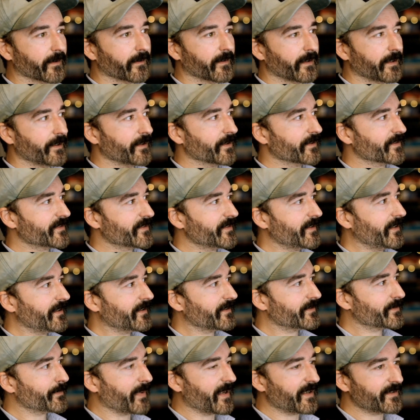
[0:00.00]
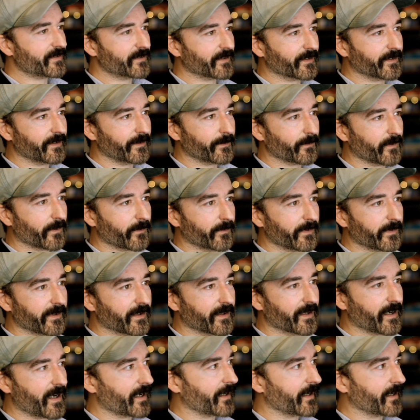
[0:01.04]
And you can see it's basically what we got.